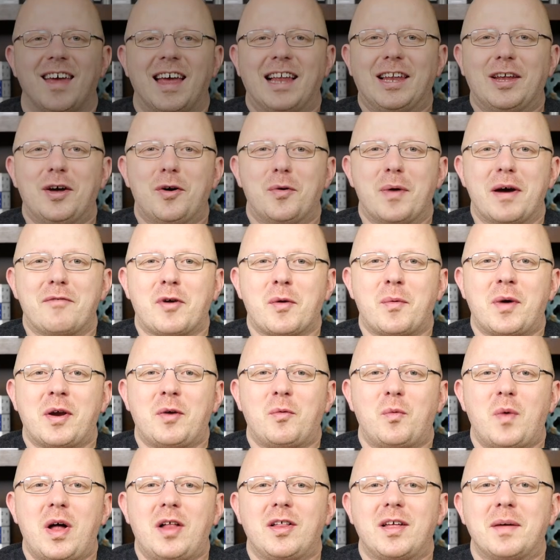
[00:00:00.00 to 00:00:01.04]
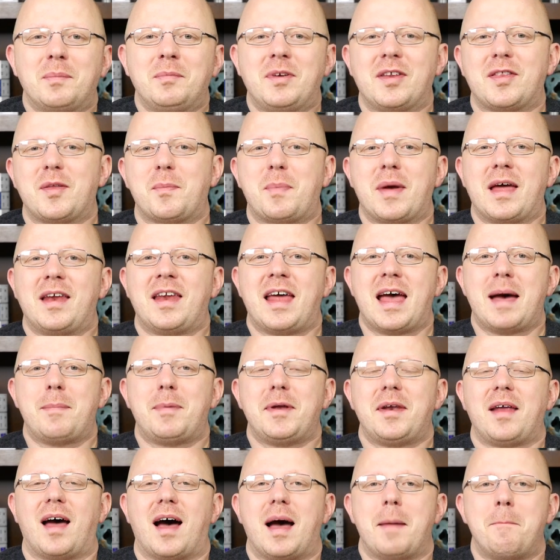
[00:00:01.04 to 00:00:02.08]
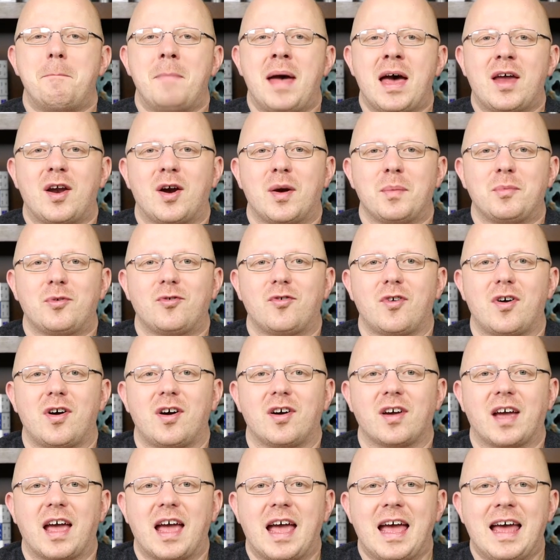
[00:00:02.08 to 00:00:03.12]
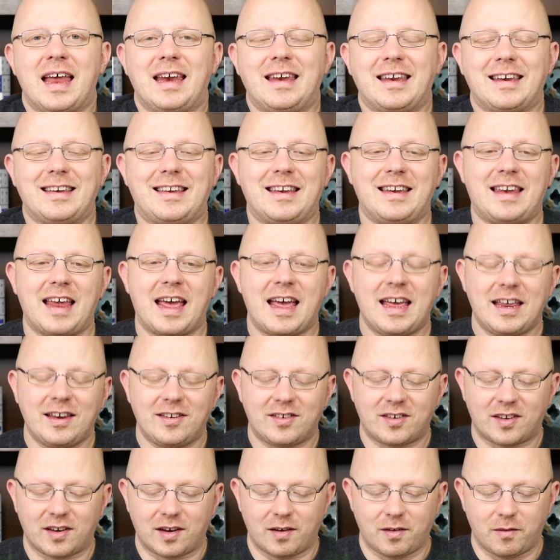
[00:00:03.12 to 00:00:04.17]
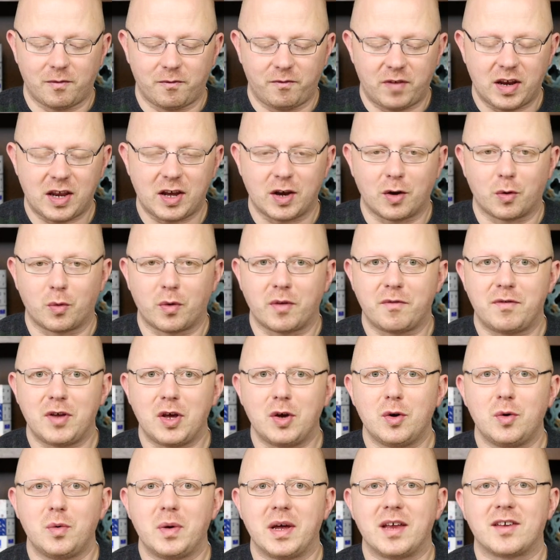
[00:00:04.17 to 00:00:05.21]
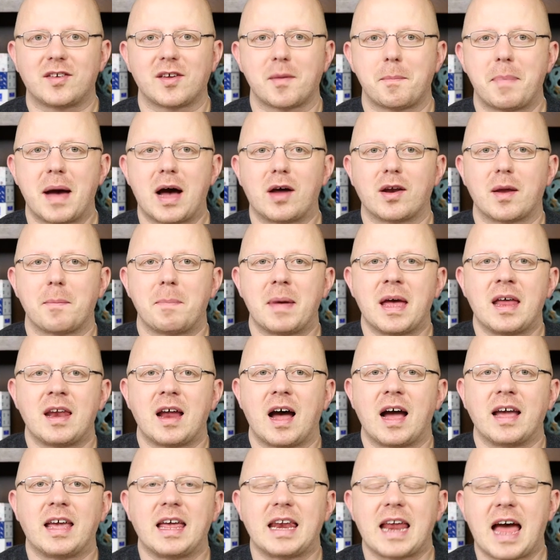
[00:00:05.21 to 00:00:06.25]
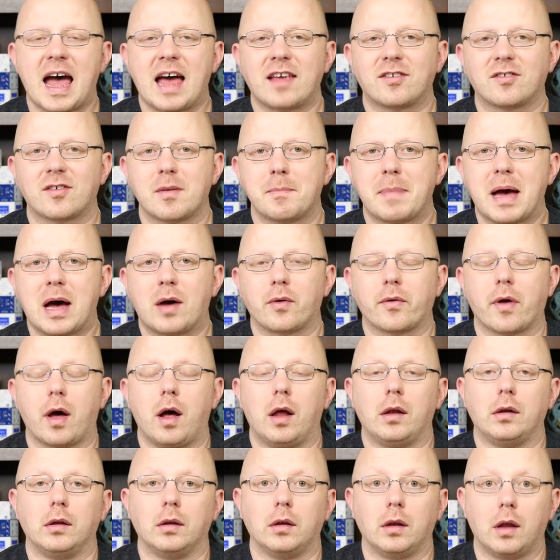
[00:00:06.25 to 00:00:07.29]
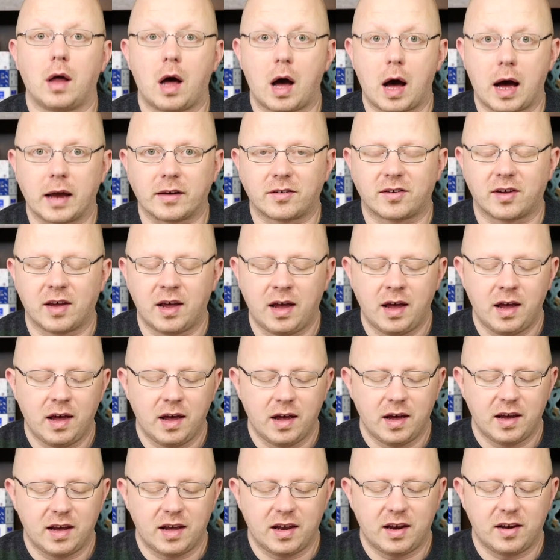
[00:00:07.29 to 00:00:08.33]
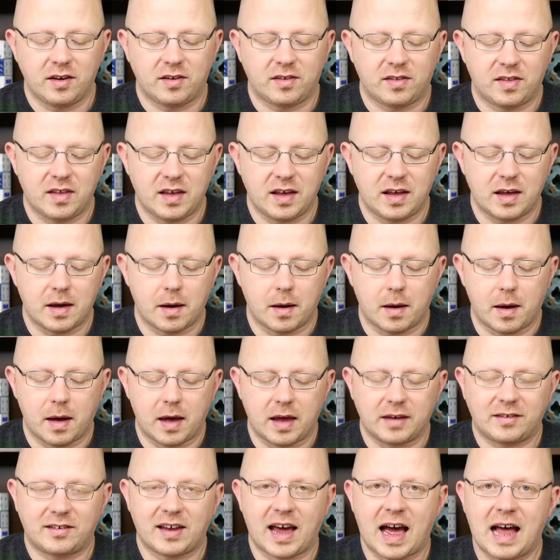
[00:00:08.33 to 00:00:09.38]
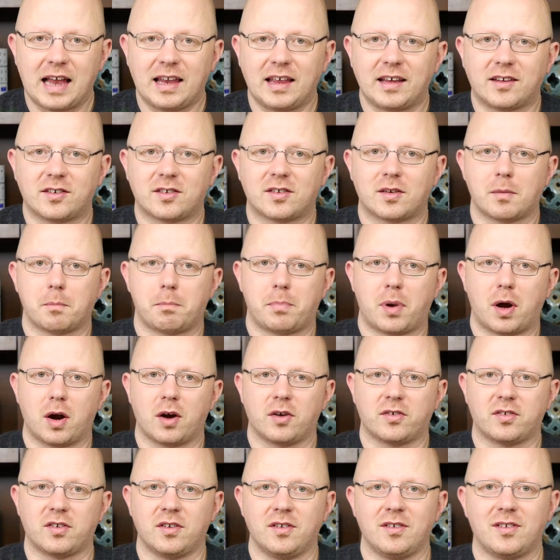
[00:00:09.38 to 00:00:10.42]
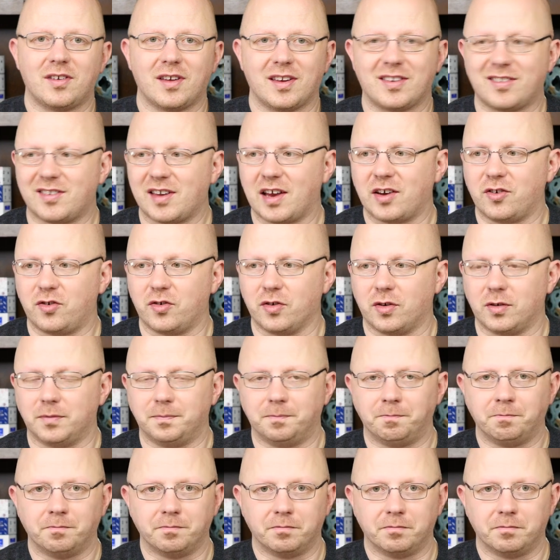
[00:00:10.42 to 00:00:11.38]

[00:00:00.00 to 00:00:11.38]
Hello, everyone. Welcome to The Pen Habit. I'm Matt Armstrong, and today's video review is about a pen I get asked about a lot. It is the Italix Parsons Essential.